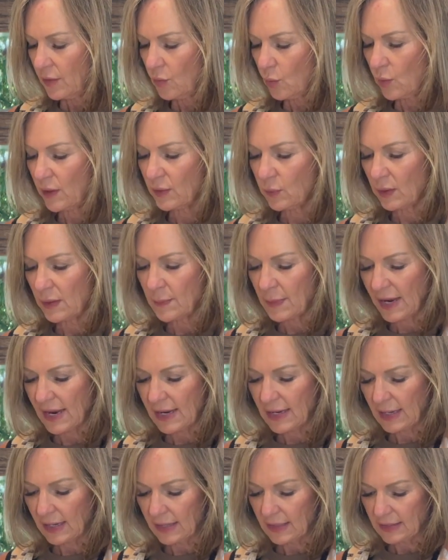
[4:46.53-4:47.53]
when we
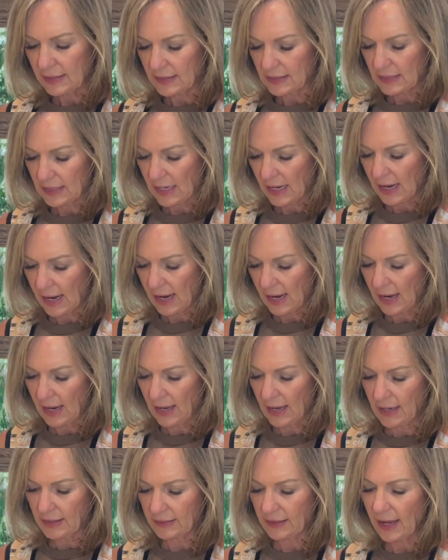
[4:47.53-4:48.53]
bake it
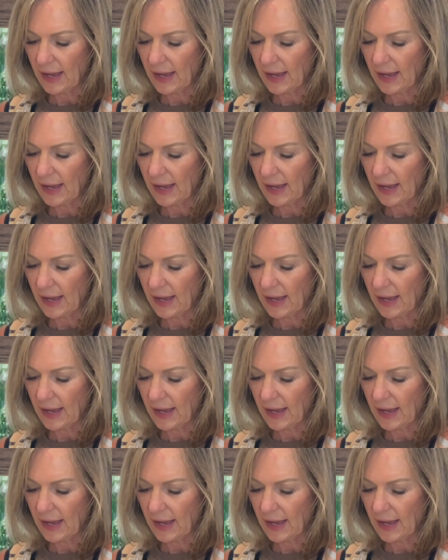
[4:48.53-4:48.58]
and